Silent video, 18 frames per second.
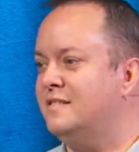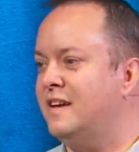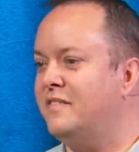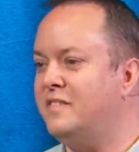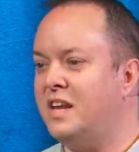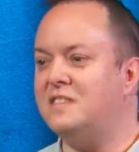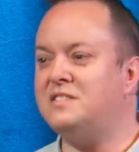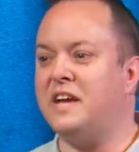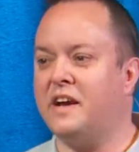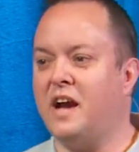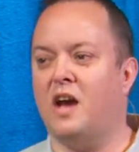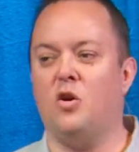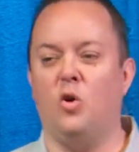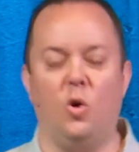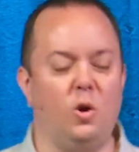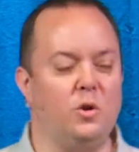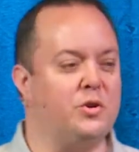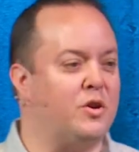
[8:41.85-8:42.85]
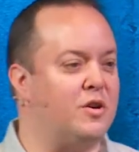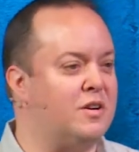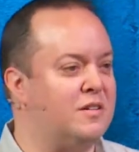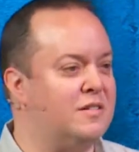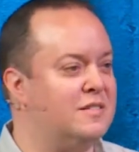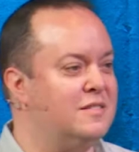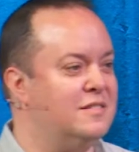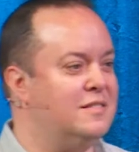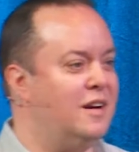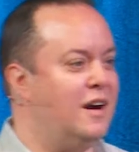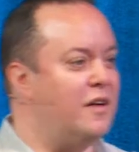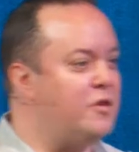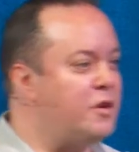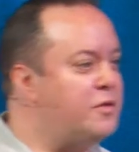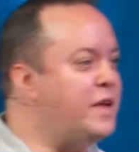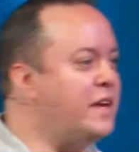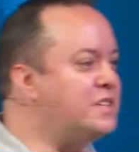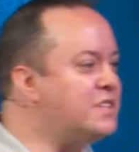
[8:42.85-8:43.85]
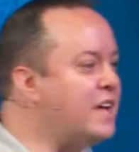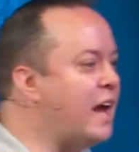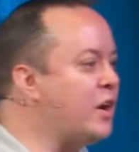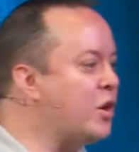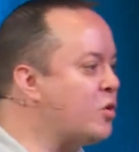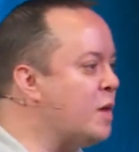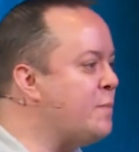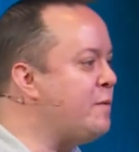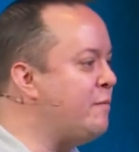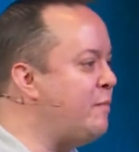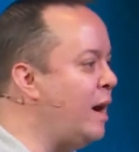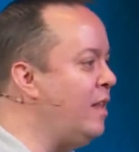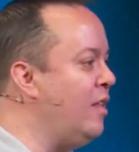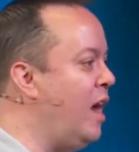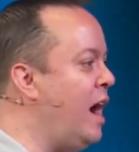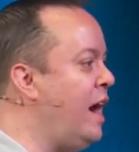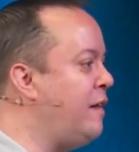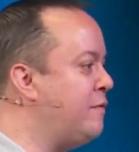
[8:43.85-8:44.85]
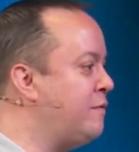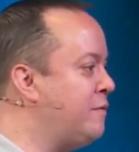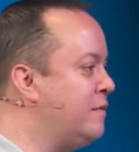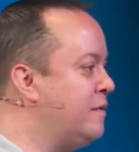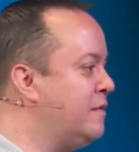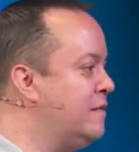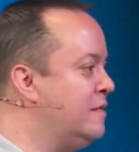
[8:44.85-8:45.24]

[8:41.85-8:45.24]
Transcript: And then as I got older, other things got a grip on my life.